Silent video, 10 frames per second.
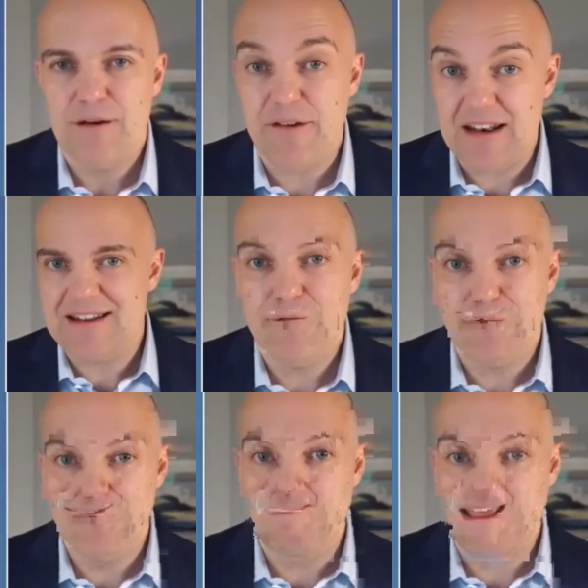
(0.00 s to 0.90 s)
fitness
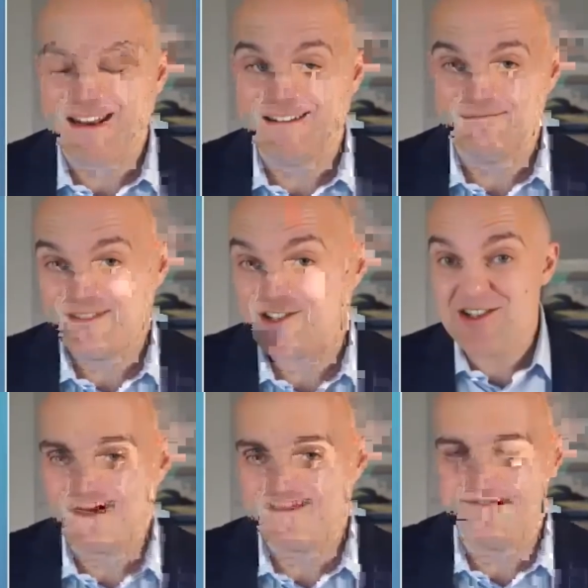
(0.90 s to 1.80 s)
has been
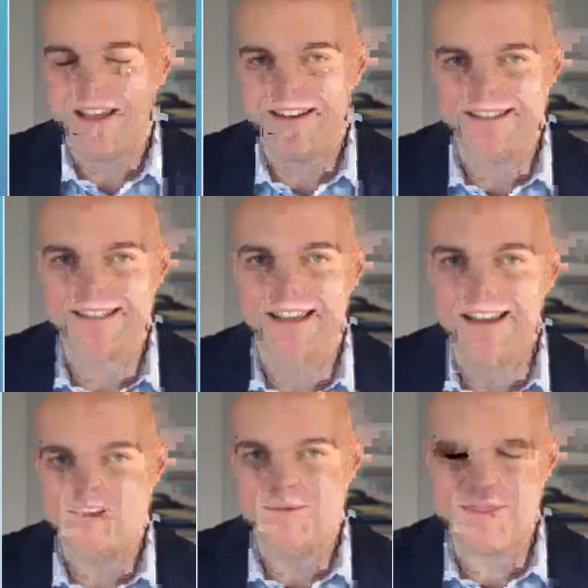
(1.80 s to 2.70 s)
digitized fitness
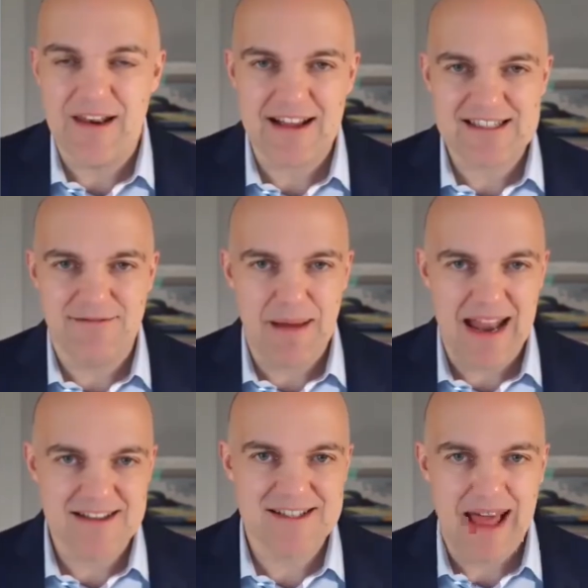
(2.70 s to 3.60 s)
with the likes of
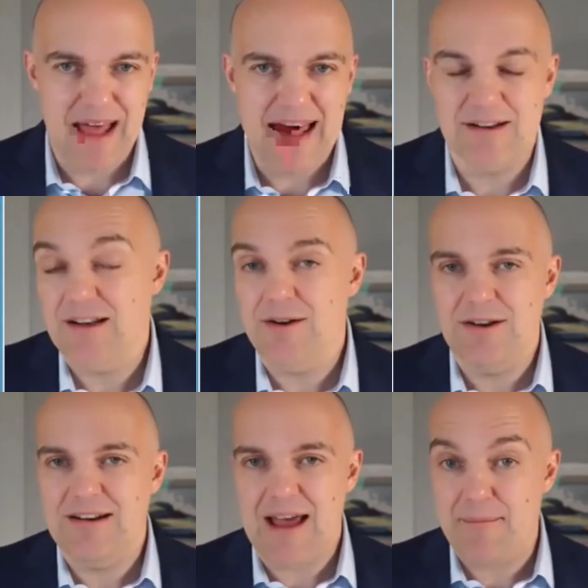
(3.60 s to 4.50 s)
Peloton and
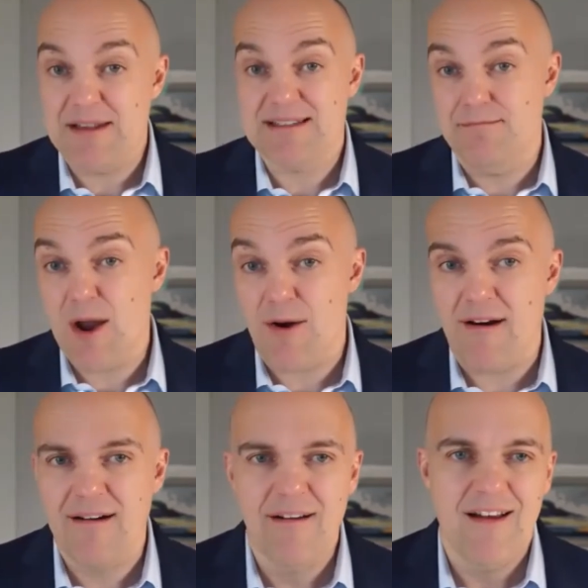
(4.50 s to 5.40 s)
Lululemon's
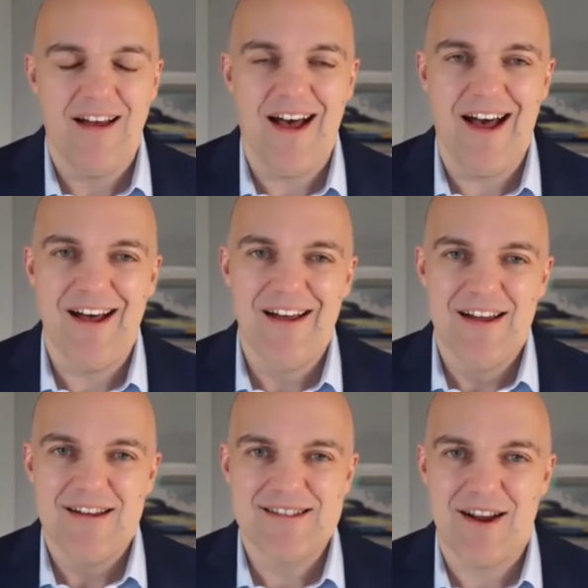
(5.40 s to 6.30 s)
Mirror. Uh,
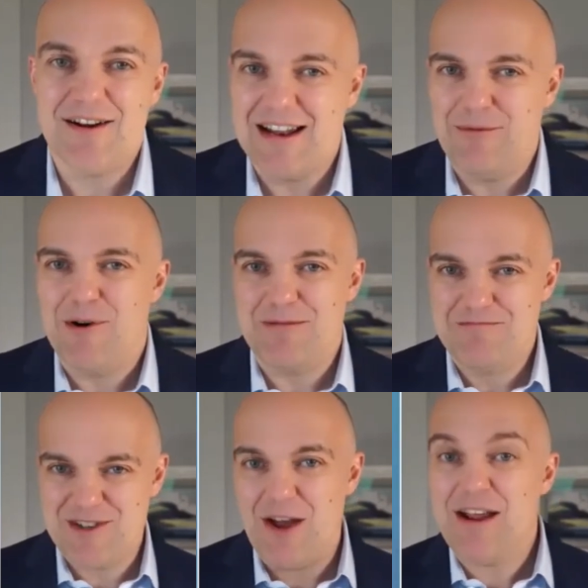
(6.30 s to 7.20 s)
certainly
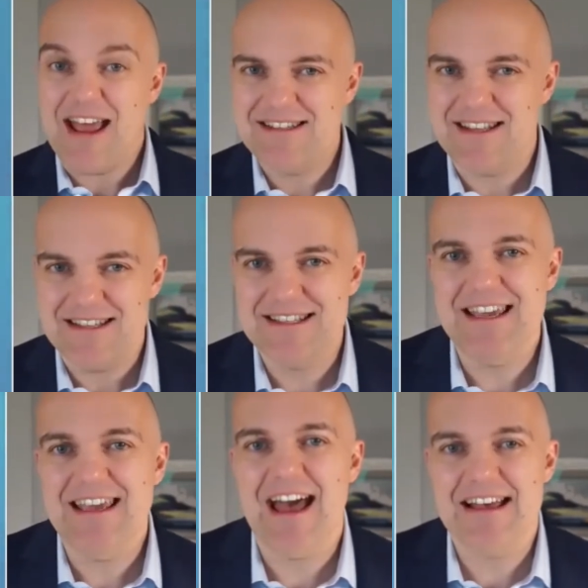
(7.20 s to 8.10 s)
were showcased at
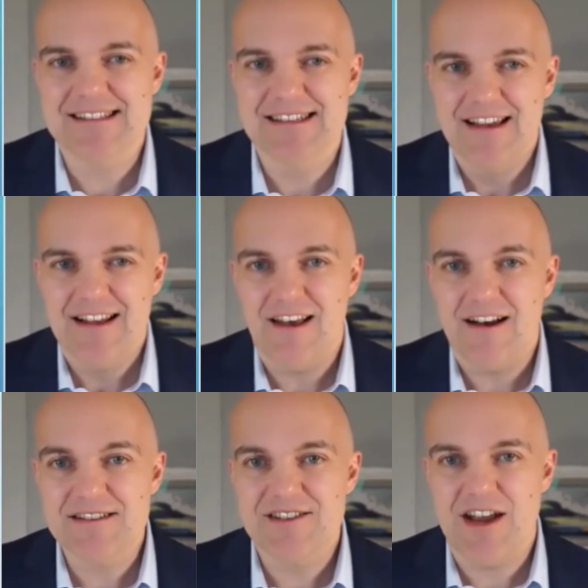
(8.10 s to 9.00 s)
CES
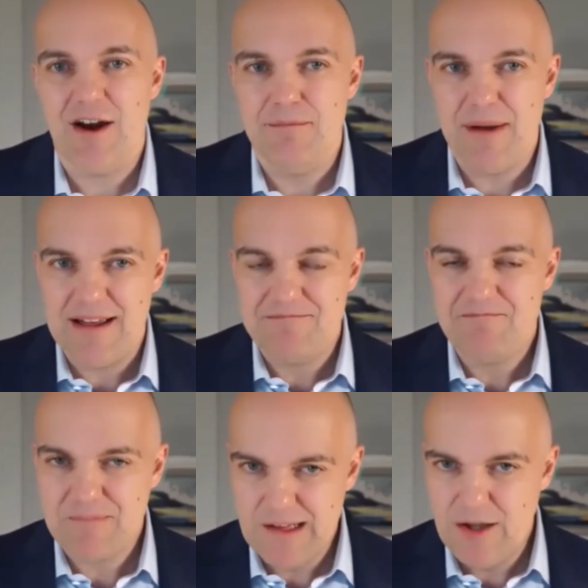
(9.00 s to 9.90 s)
last year, but
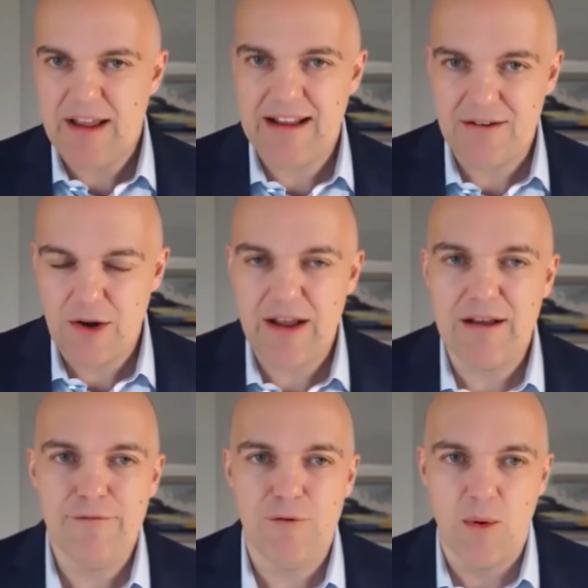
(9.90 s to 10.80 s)
looking
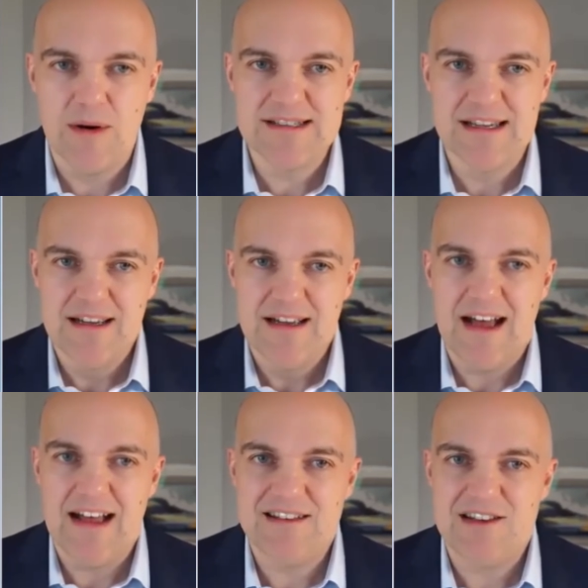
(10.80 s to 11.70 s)
looking forward,
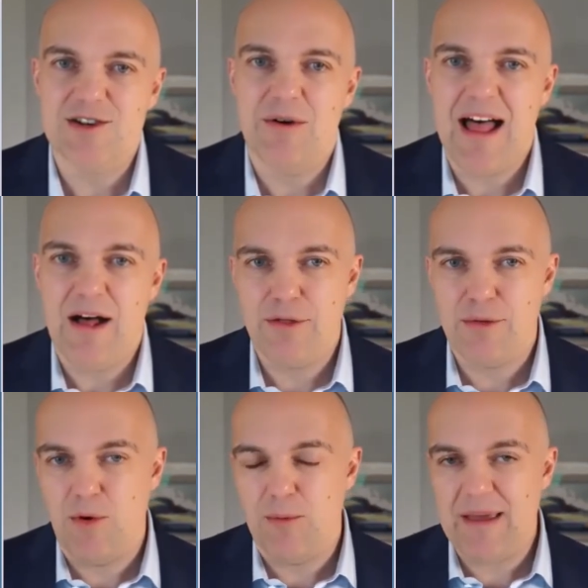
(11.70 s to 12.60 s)
uh, digital
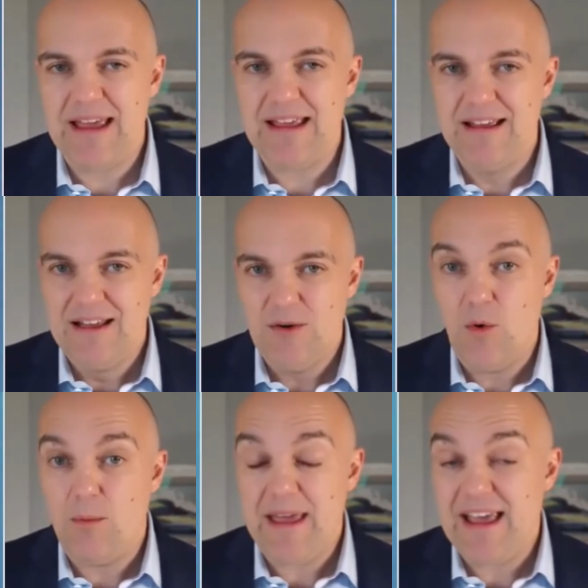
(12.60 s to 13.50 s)
health will be
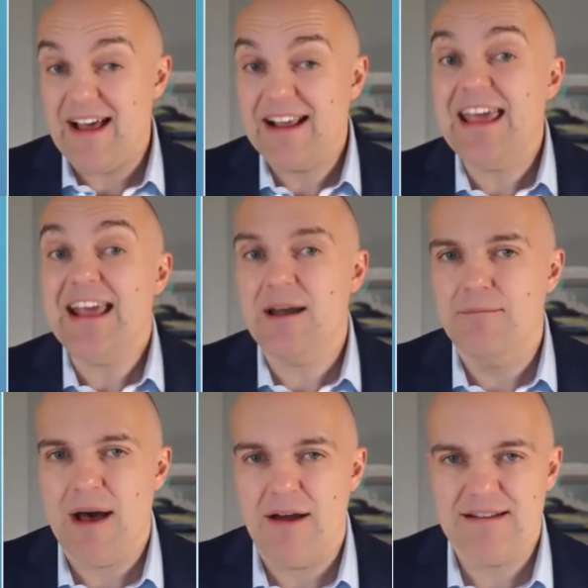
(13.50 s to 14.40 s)
will be a key
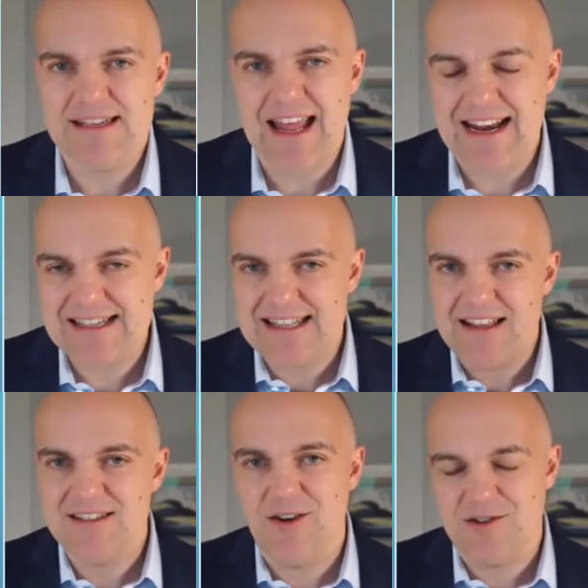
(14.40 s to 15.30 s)
component. And that
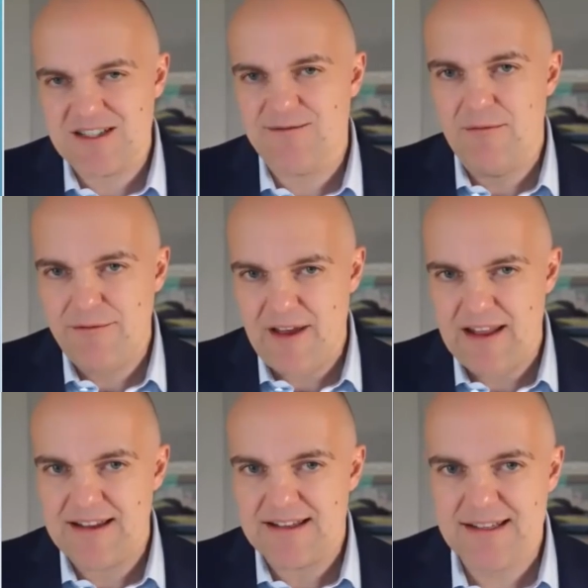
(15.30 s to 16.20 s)
extends not just from
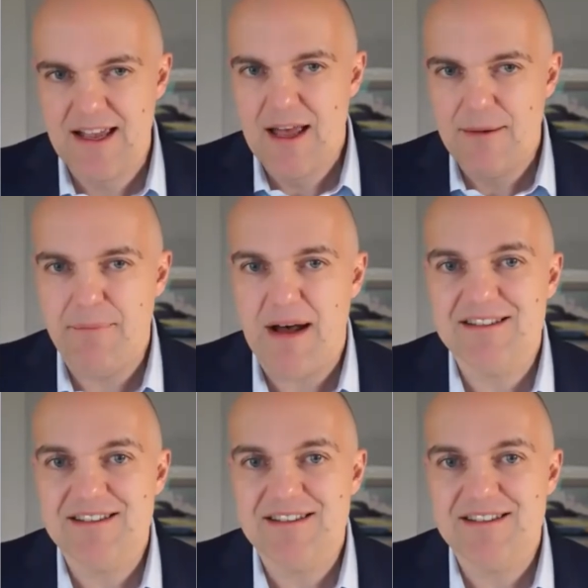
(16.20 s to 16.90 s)
fitness, but